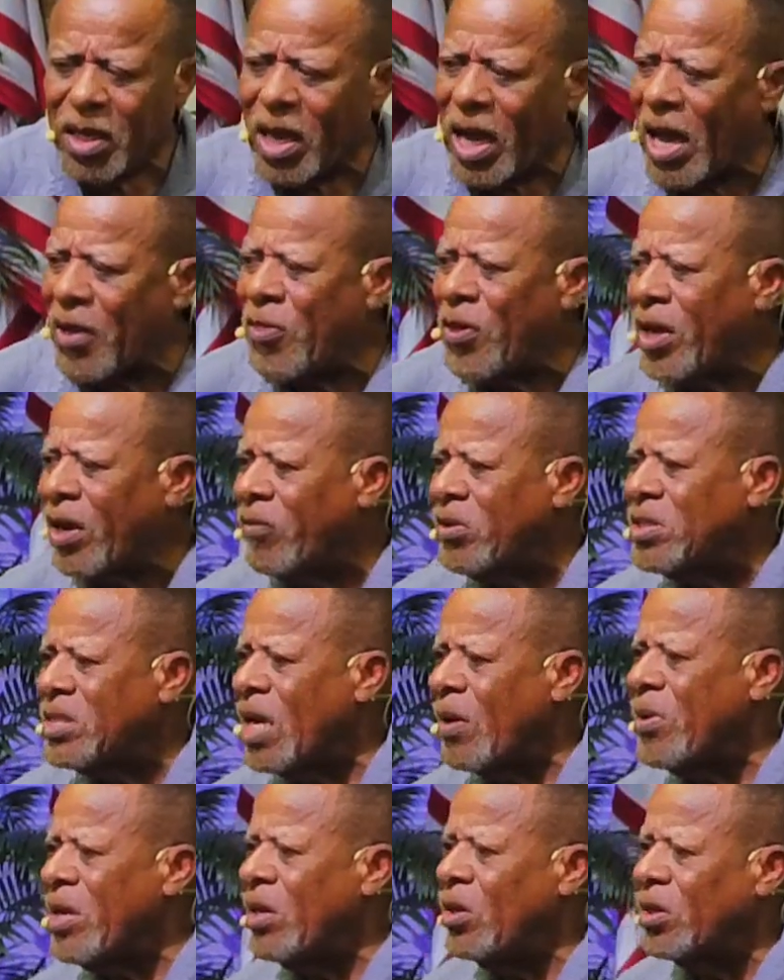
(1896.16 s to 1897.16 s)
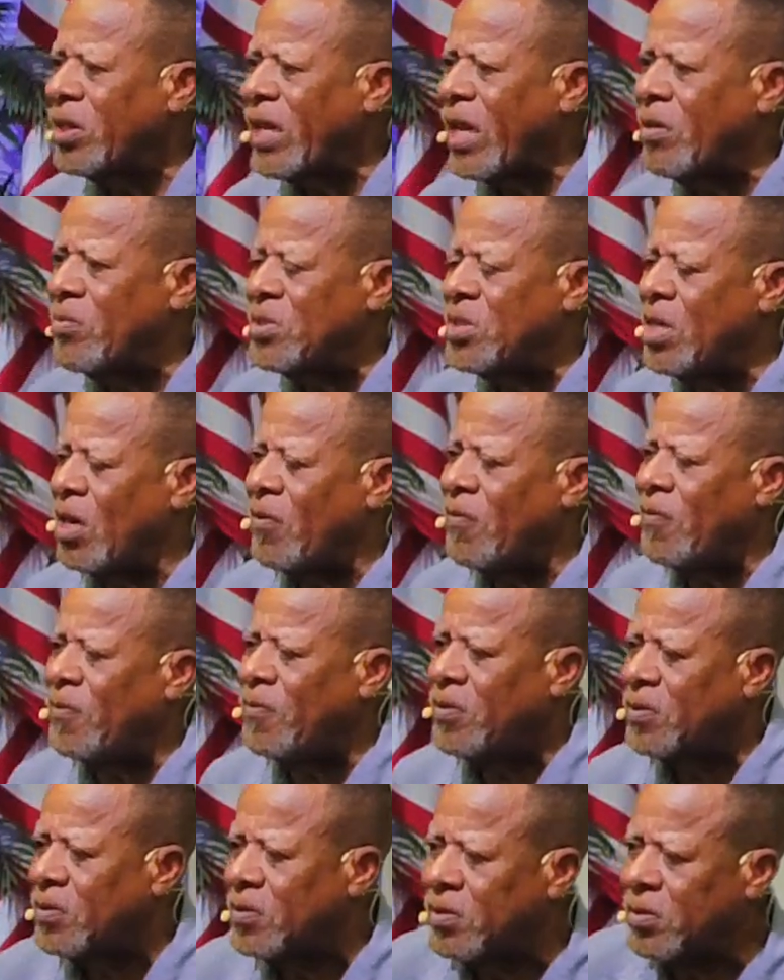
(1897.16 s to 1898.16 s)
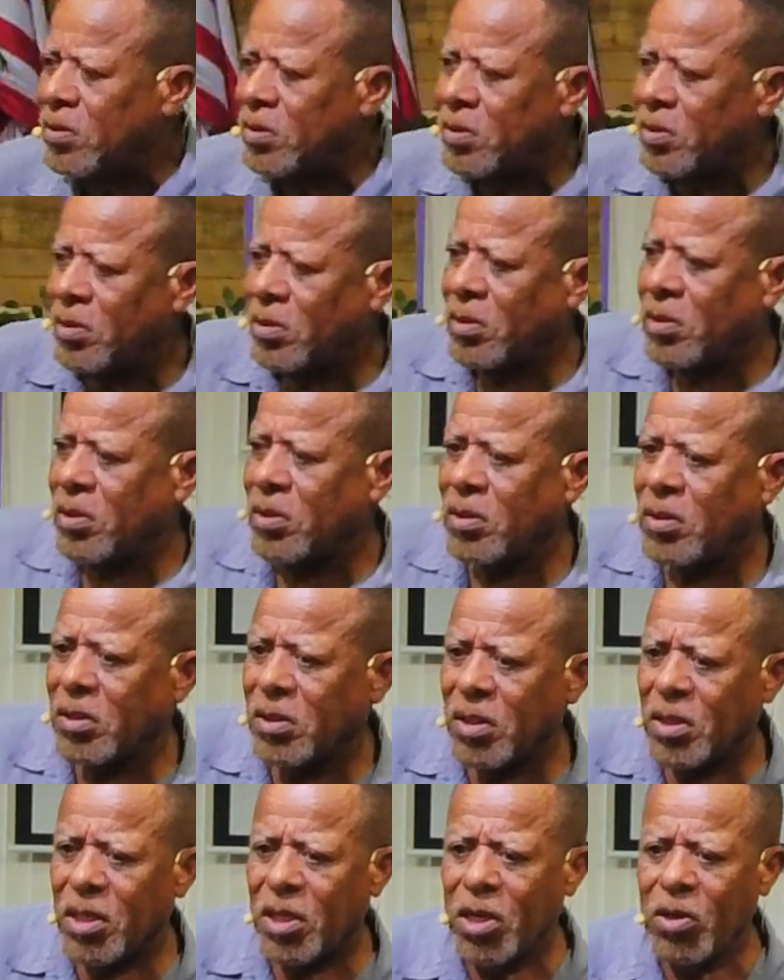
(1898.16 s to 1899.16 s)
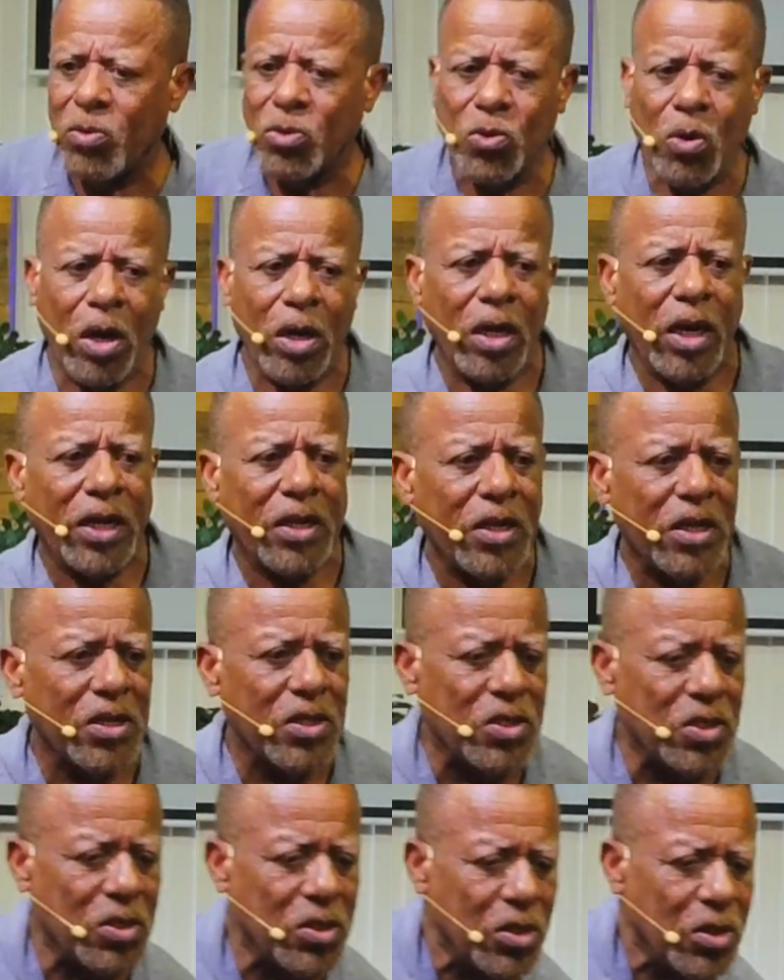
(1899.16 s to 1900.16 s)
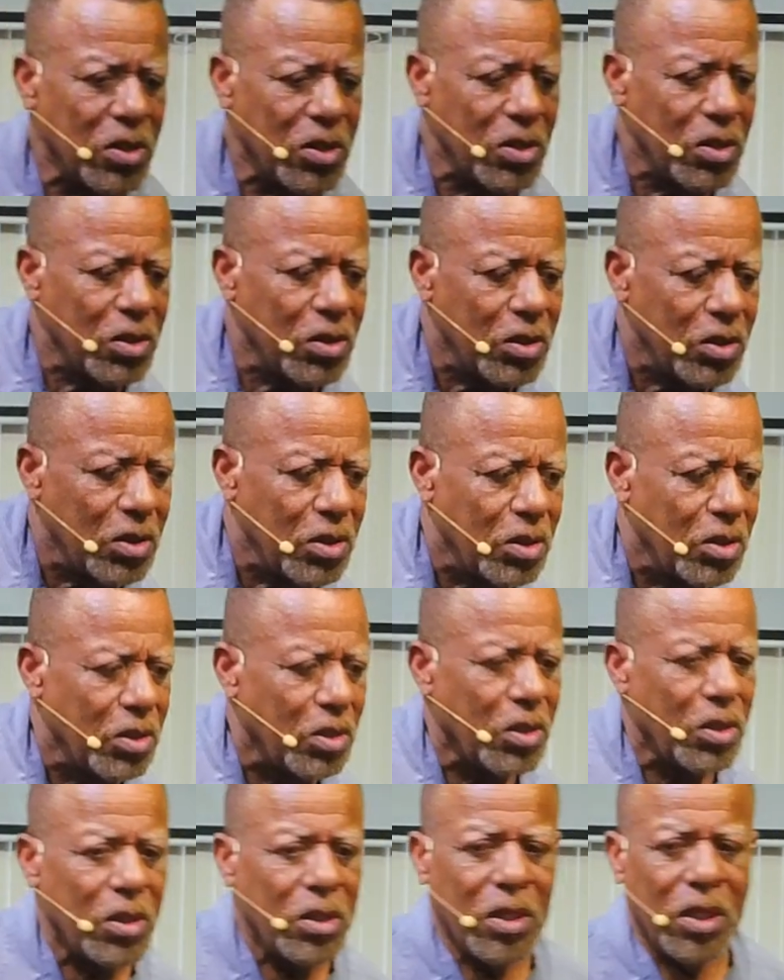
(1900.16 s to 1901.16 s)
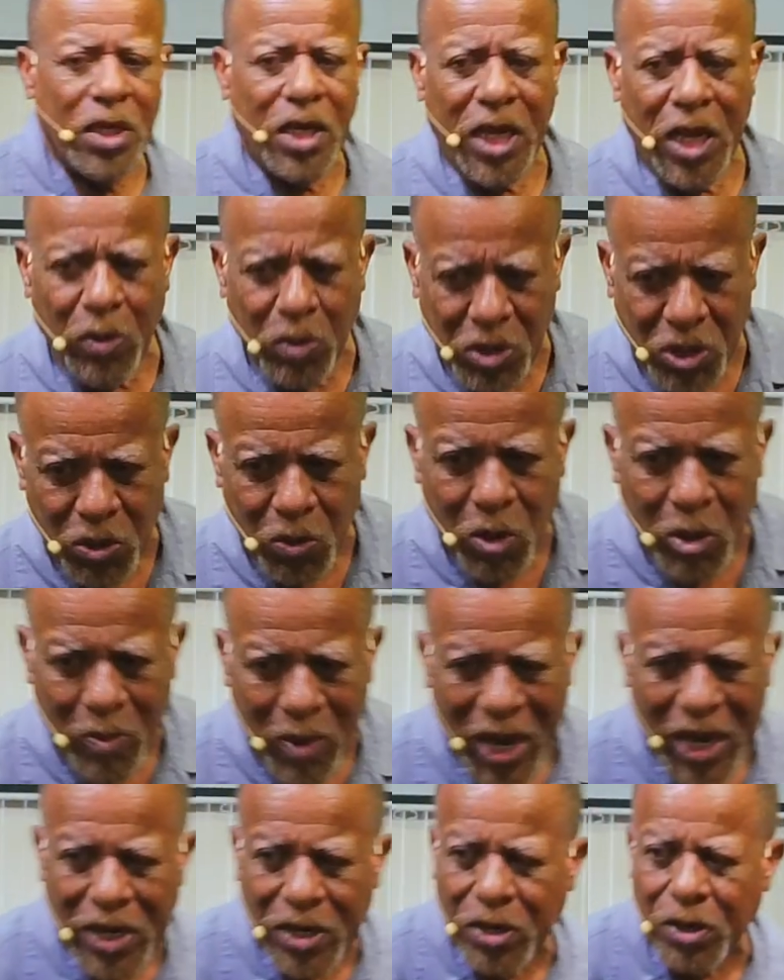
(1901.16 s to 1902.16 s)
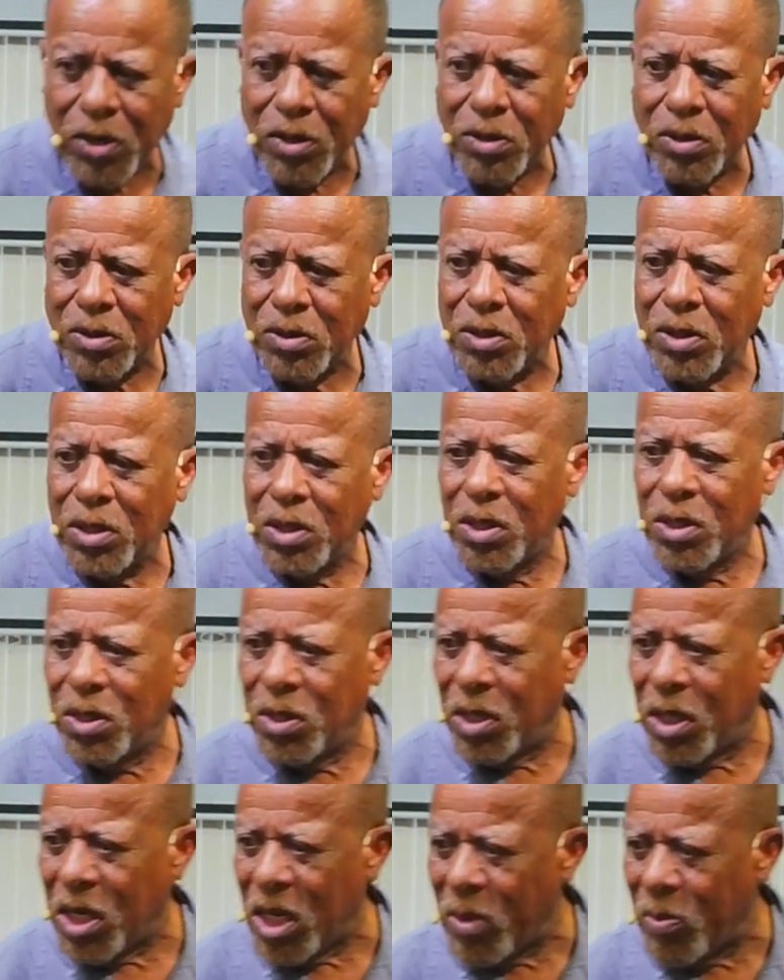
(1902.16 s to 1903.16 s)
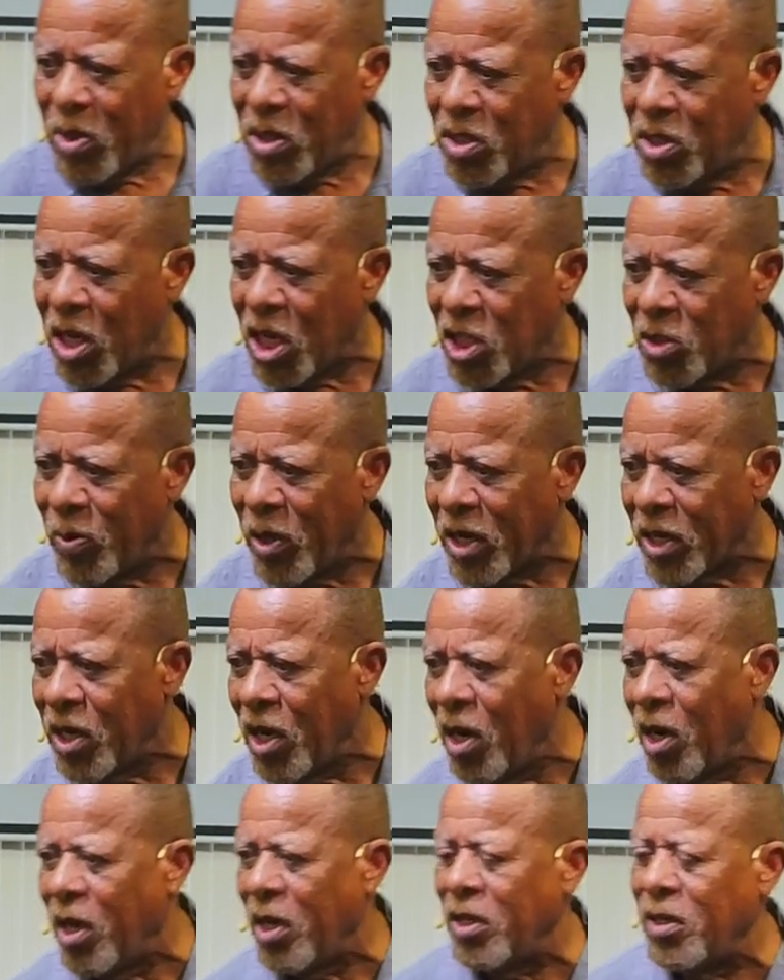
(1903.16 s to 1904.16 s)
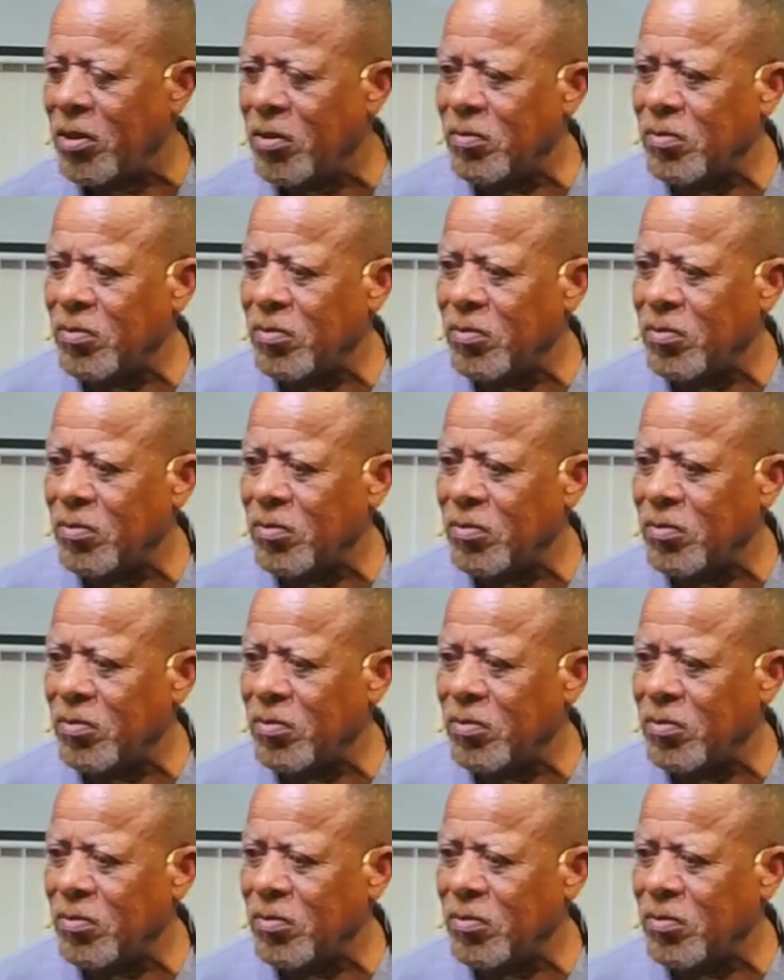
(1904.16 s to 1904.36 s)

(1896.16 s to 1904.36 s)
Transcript: I think every time he looked at himself, he was walking like this. It was a reminder that he had been touched by God.